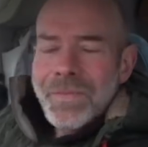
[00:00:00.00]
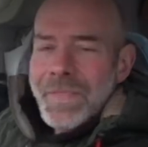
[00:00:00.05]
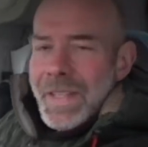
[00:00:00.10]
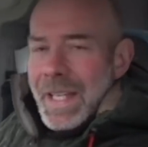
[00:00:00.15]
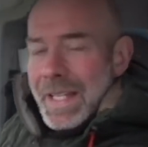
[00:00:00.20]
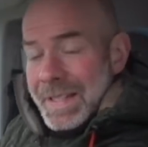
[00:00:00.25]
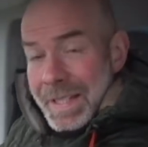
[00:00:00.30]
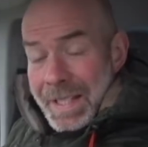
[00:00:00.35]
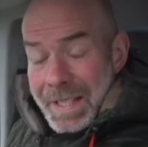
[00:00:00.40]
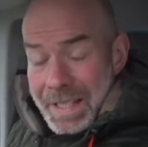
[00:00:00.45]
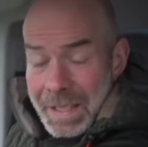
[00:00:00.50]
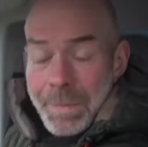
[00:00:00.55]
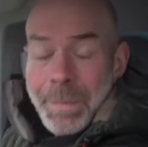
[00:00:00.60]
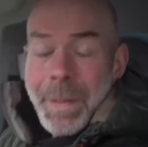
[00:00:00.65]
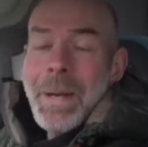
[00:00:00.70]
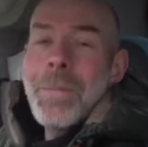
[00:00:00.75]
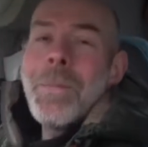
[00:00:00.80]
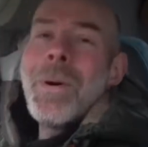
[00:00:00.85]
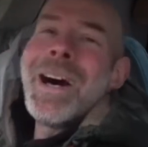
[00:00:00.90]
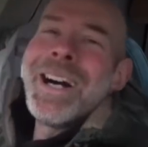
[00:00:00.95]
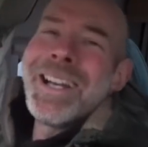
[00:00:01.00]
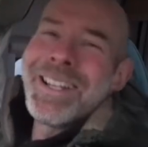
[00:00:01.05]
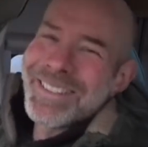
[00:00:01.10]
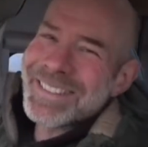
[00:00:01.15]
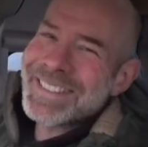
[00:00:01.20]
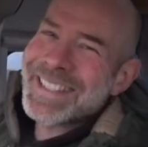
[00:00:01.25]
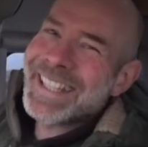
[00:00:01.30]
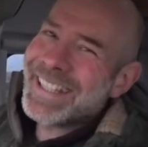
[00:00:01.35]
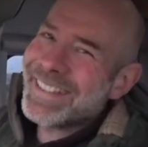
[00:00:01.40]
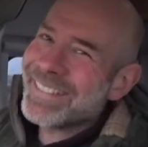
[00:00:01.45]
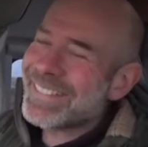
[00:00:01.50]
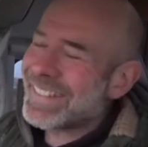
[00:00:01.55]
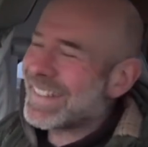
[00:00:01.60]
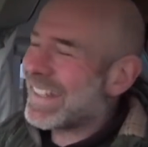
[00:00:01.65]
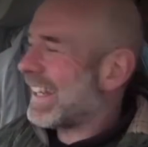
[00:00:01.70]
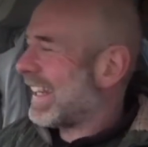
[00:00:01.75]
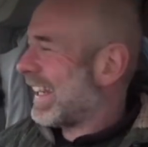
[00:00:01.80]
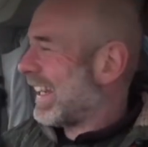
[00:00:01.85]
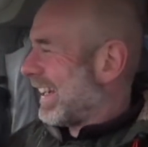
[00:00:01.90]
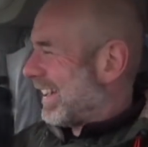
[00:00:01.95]
it's a little bit wild out
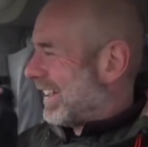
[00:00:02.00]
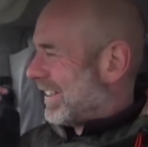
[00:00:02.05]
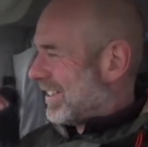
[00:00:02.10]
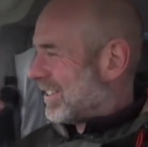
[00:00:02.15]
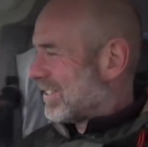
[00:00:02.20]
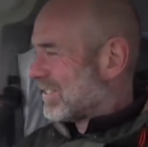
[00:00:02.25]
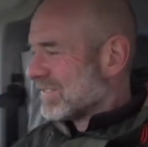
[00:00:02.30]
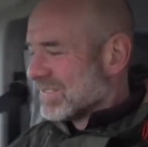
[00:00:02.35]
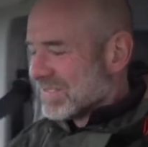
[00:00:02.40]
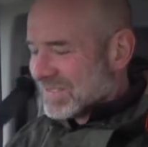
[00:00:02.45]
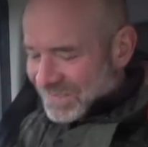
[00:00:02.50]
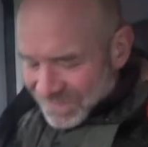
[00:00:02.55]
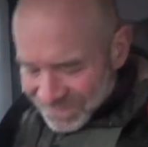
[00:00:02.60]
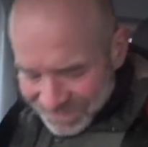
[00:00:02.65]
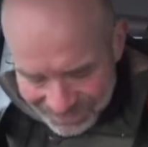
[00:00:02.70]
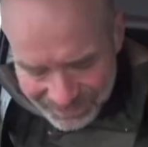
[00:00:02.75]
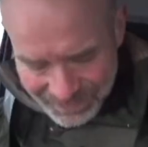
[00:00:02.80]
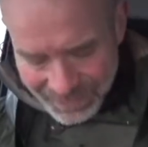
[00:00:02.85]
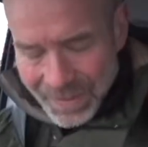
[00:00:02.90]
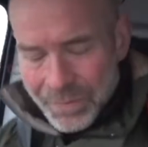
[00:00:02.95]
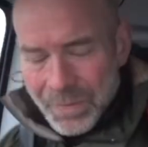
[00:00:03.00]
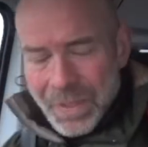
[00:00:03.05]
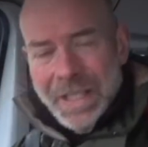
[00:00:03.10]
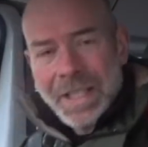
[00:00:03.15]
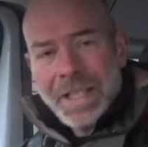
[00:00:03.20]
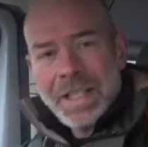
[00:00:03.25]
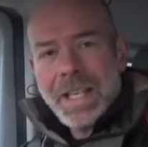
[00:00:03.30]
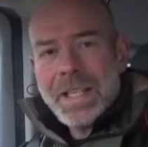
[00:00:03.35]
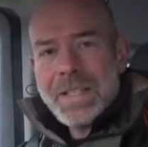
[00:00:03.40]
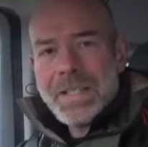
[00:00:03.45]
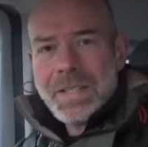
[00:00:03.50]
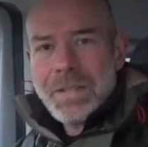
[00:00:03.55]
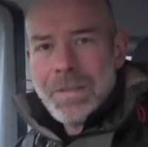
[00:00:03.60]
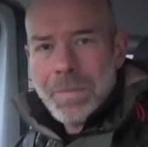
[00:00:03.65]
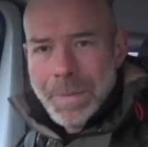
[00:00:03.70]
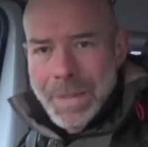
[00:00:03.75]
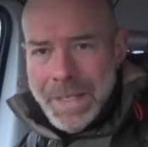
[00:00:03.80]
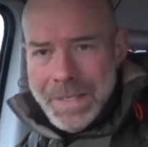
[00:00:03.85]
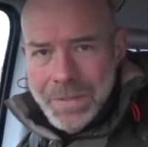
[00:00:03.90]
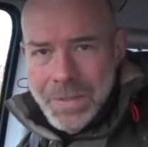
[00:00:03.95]
there. We're going to go to a
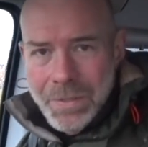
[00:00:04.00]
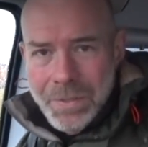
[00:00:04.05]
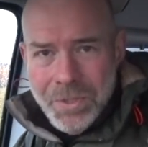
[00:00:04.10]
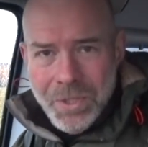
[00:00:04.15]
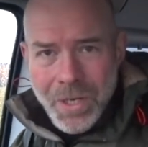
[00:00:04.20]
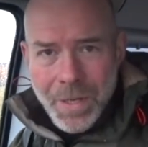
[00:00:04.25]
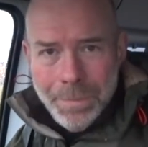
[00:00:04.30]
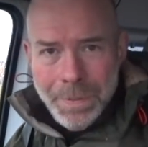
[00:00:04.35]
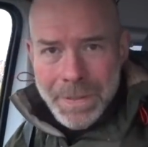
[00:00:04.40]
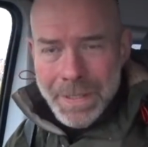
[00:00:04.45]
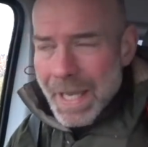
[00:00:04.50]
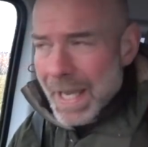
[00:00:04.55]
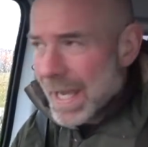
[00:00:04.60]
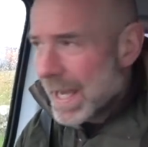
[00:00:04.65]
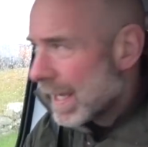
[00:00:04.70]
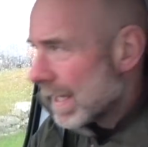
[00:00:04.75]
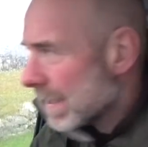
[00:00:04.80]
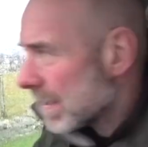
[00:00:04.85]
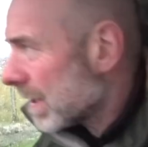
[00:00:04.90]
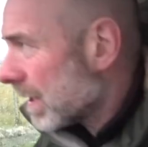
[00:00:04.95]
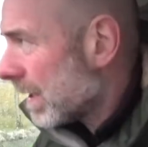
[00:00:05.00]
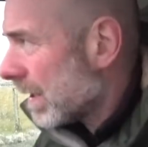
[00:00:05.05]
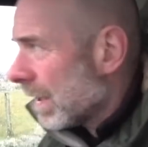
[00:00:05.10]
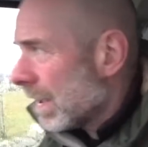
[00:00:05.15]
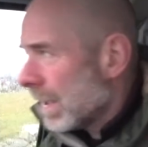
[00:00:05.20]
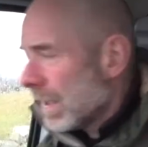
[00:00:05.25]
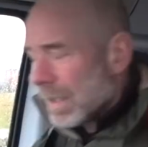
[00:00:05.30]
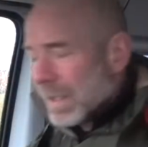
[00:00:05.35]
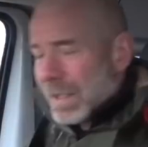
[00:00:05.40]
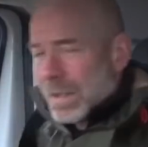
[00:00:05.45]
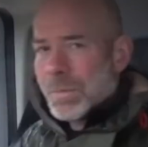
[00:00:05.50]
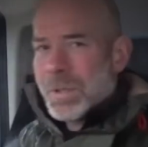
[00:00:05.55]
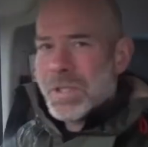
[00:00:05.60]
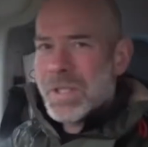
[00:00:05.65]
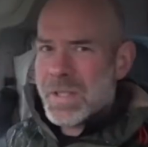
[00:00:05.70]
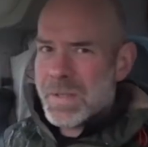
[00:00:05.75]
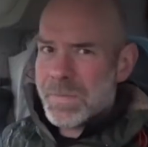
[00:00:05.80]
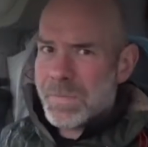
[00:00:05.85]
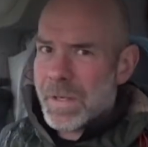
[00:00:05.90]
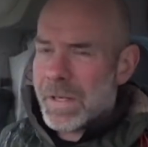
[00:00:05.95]
place called Chumpin Head, which
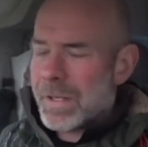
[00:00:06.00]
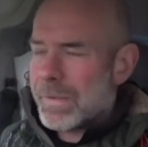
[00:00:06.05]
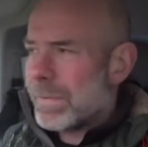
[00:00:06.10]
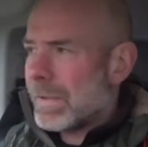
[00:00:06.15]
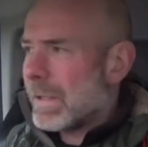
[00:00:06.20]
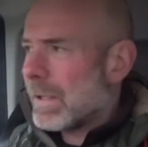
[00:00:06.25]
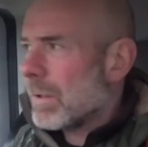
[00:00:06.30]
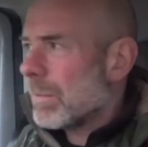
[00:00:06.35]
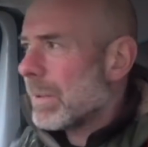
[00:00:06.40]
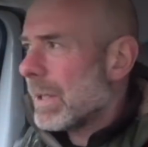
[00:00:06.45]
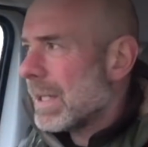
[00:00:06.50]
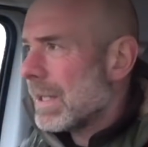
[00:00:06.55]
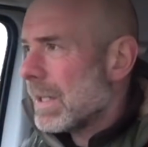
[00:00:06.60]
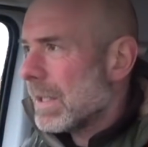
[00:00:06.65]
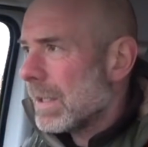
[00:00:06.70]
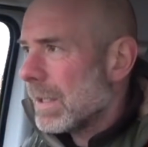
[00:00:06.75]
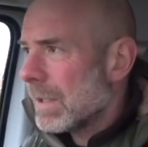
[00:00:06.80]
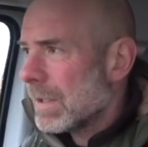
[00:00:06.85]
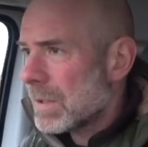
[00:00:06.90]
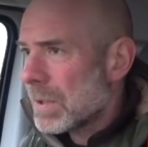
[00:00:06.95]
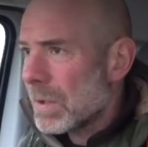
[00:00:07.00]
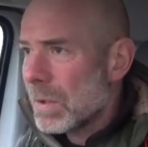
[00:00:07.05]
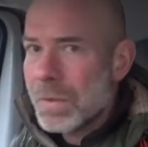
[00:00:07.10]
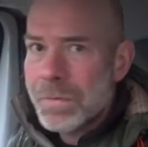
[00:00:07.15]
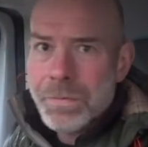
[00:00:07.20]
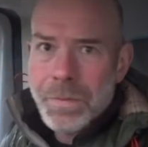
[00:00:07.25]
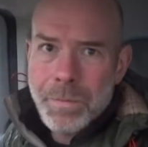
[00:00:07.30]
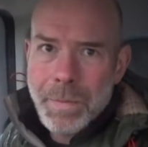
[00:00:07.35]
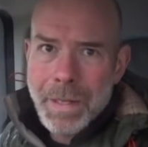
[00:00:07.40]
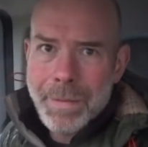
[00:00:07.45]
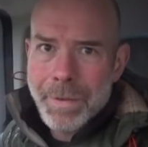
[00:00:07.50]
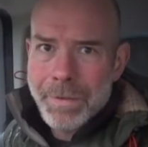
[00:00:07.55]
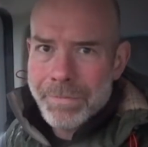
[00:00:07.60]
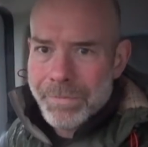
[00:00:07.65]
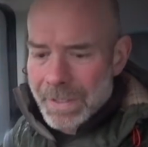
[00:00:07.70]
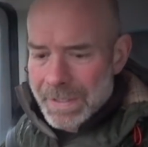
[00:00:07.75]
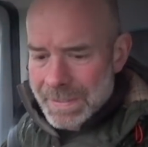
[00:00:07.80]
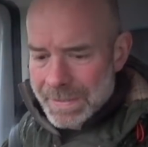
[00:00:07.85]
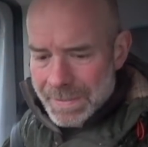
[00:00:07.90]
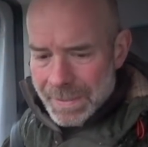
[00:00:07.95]
isn't very far away at all from where my
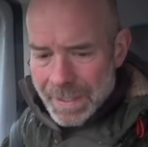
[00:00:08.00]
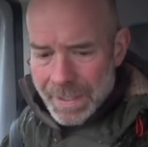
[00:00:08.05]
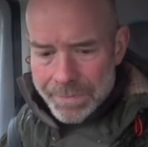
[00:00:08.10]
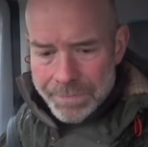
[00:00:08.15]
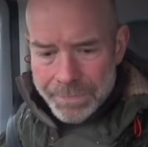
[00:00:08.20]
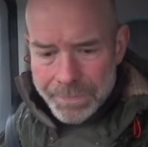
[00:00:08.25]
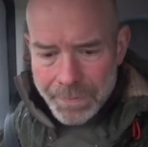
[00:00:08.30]
friends live,